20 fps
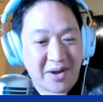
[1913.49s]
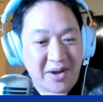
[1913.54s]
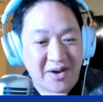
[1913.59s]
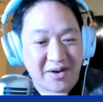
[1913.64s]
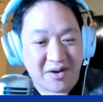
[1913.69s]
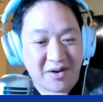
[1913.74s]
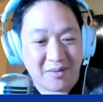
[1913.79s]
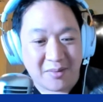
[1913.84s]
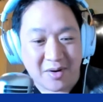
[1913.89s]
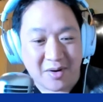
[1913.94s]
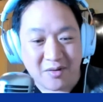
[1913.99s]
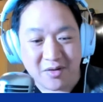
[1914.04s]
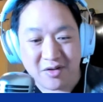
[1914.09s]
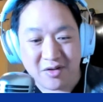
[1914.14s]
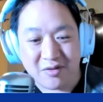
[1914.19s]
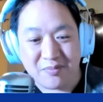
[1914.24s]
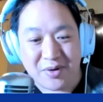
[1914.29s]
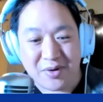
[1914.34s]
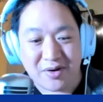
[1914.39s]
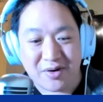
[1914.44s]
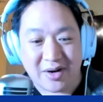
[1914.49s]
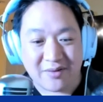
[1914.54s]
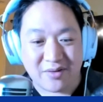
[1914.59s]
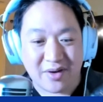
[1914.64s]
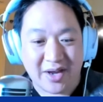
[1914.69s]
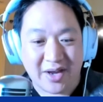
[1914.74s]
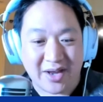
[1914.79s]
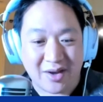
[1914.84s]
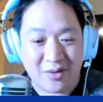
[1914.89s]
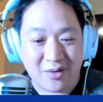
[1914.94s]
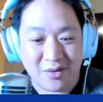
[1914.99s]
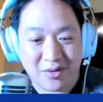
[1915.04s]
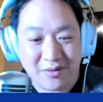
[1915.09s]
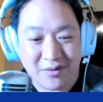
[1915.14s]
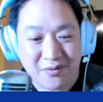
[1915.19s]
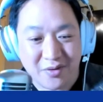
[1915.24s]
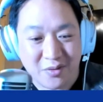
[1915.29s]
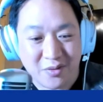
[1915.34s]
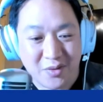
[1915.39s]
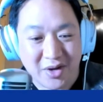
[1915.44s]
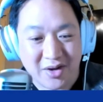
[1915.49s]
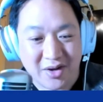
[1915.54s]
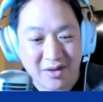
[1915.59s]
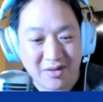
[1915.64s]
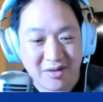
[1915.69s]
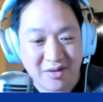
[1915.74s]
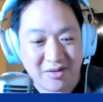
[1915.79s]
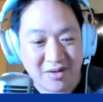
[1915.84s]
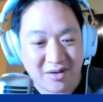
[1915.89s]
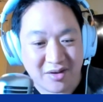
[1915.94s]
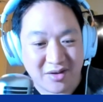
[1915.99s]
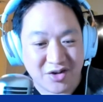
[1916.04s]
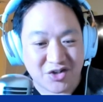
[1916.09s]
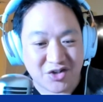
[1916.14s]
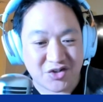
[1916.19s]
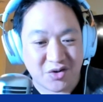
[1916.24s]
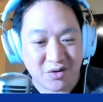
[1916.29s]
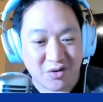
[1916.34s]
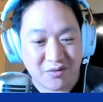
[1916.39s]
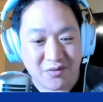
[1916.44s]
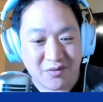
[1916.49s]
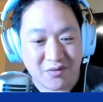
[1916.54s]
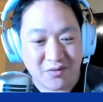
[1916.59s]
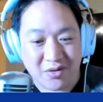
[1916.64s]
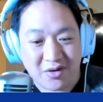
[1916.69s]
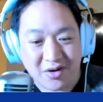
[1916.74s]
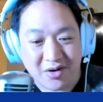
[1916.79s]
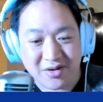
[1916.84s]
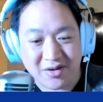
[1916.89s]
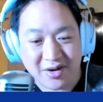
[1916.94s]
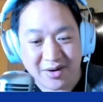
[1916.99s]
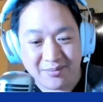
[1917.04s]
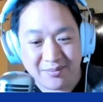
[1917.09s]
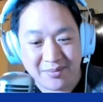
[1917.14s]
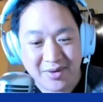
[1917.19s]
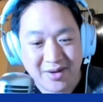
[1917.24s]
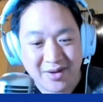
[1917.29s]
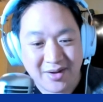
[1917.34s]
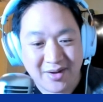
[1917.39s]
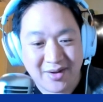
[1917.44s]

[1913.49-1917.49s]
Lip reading: Ben Elmore was inspired after hanging with you for a weekend, listening to shows for a long time.